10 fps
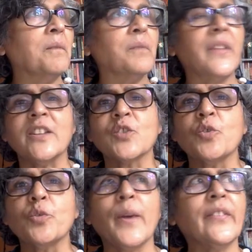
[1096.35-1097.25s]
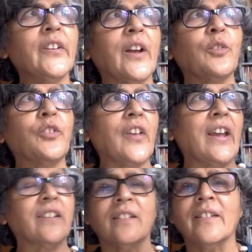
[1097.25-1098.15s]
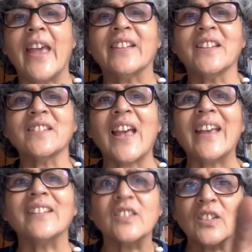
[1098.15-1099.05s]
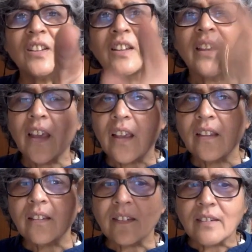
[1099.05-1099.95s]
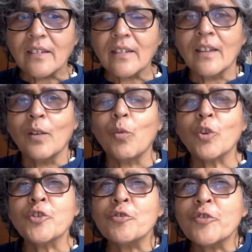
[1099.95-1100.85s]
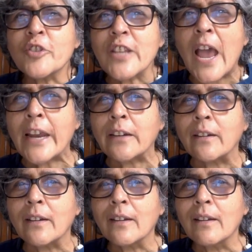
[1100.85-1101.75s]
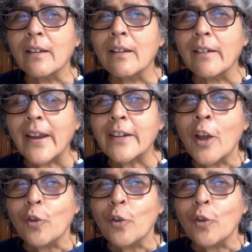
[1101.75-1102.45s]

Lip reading: There is good weather outside. Exercise is what you decide, right?